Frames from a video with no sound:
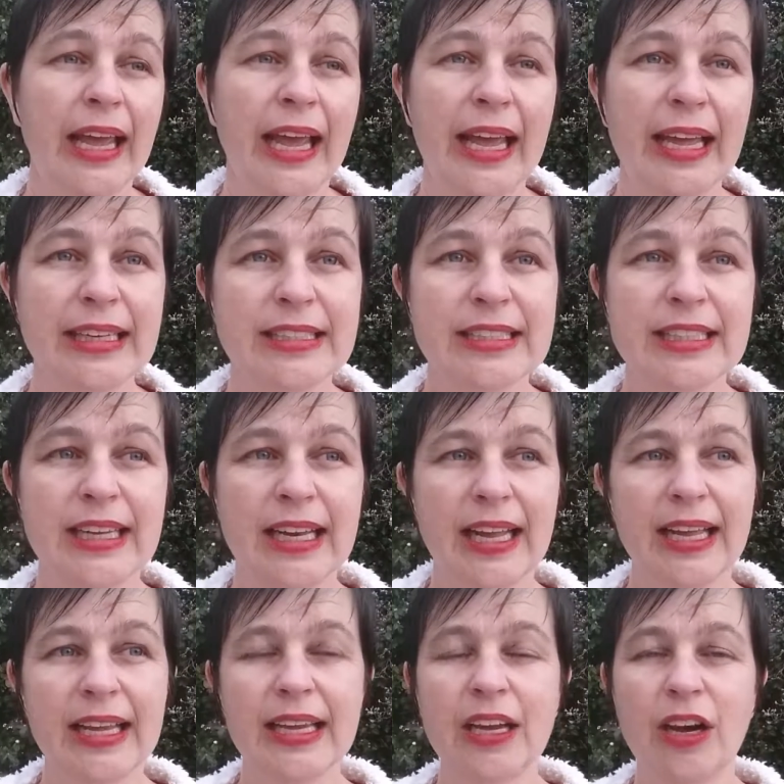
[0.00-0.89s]
And
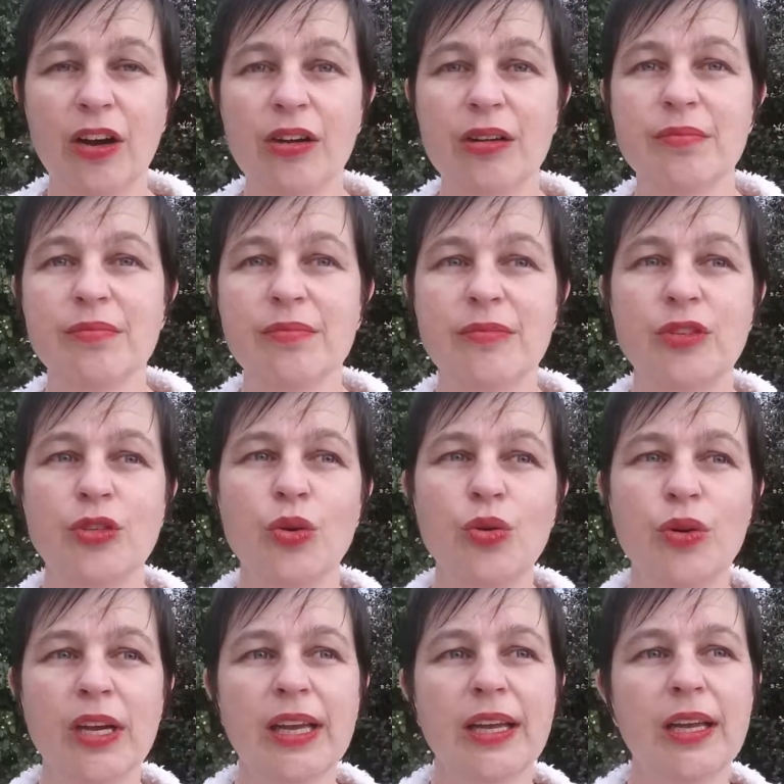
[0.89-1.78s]
today I'm
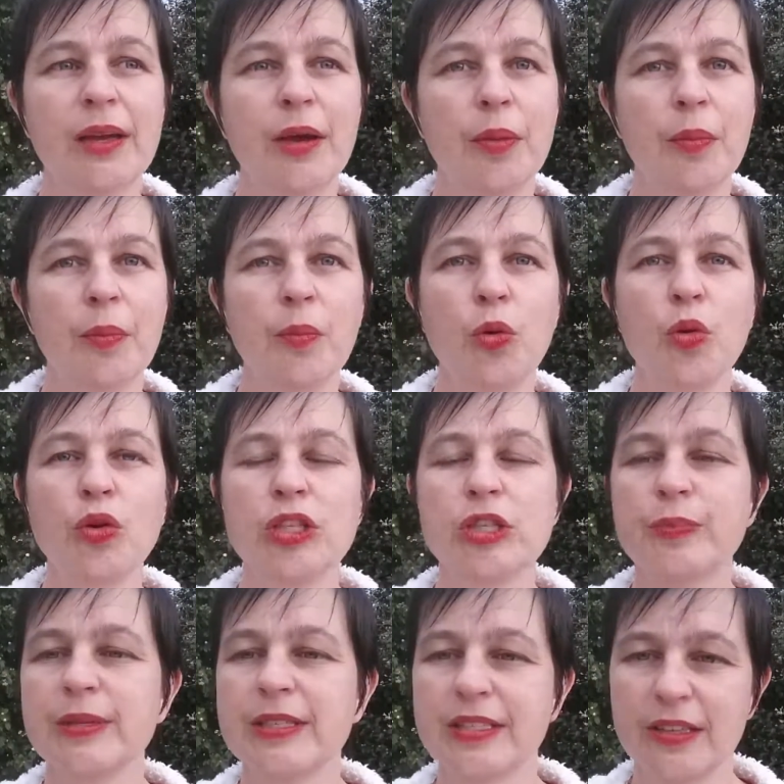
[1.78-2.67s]
talking more
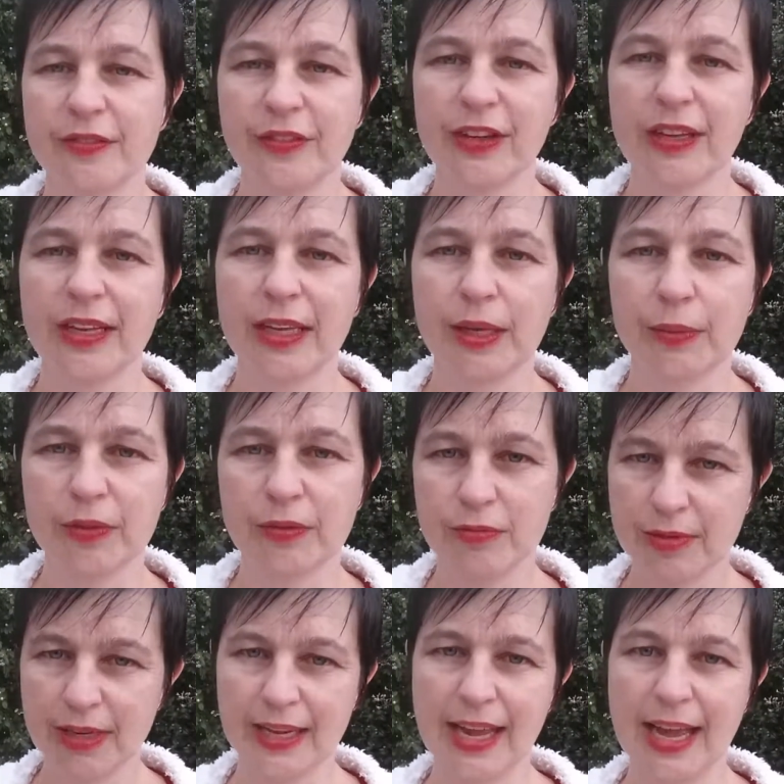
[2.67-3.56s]
specifically with
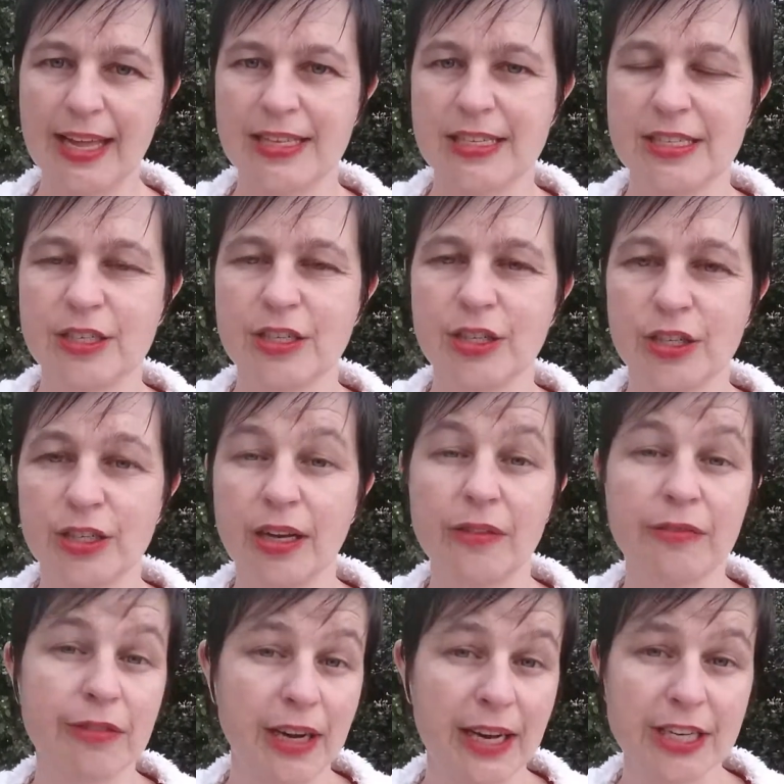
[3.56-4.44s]
regards to
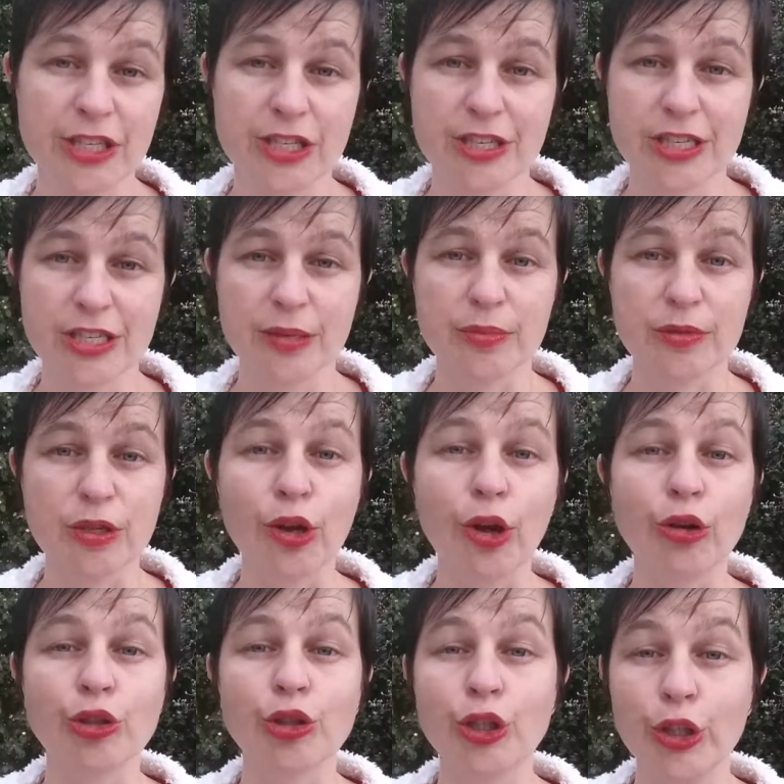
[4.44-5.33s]
love relationships,
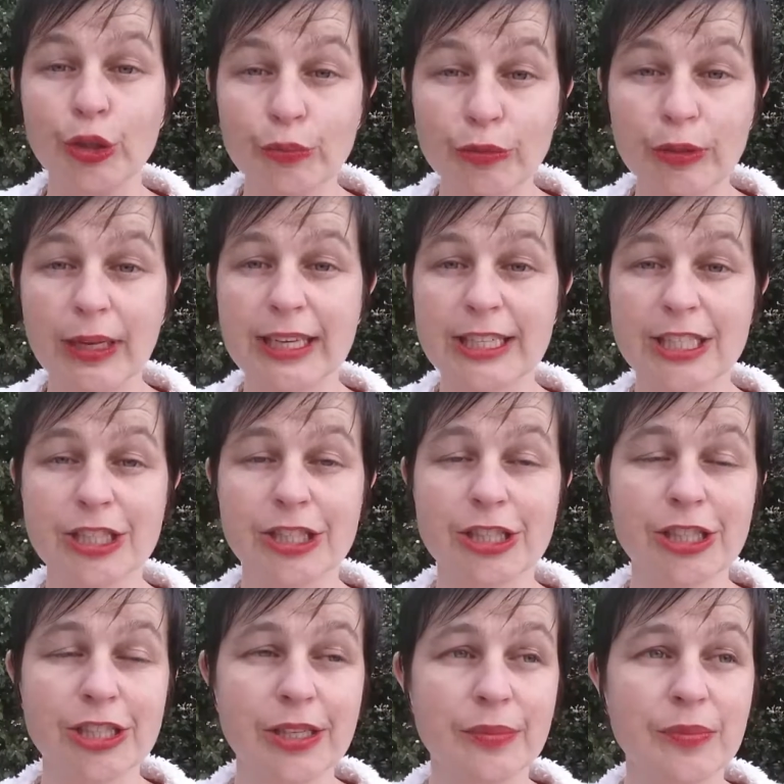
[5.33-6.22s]
long-term
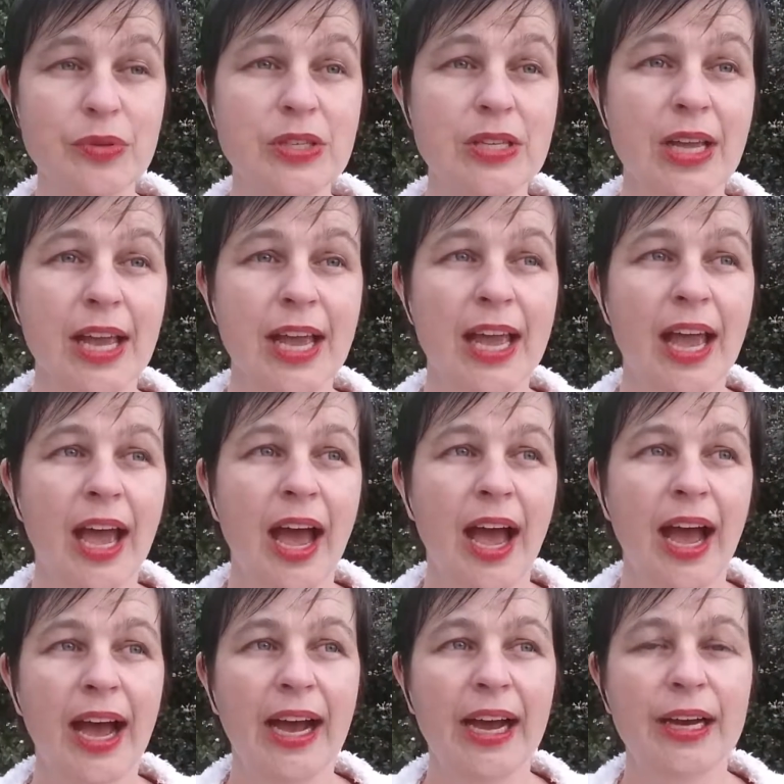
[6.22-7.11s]
relationships,
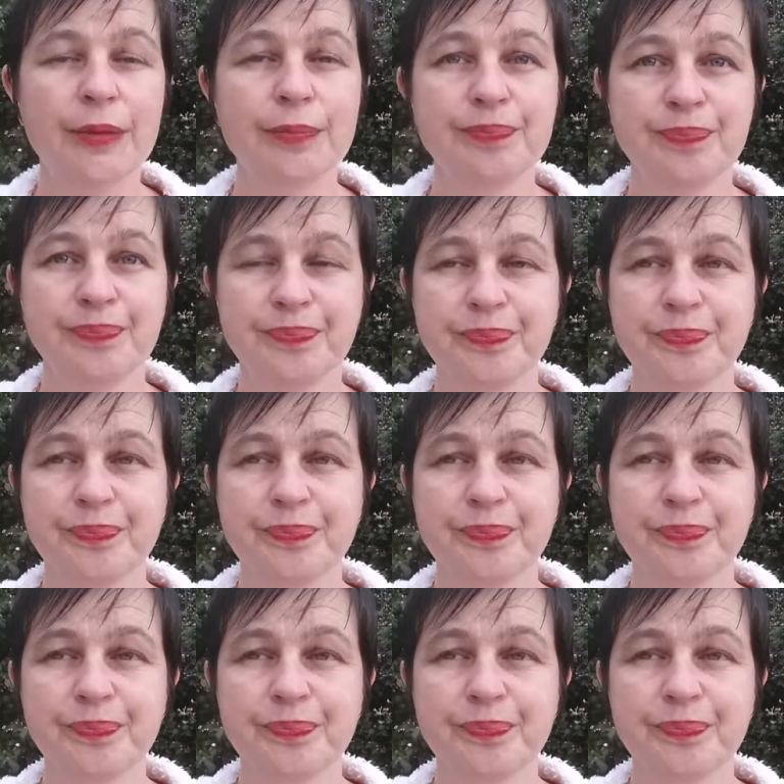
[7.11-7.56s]
and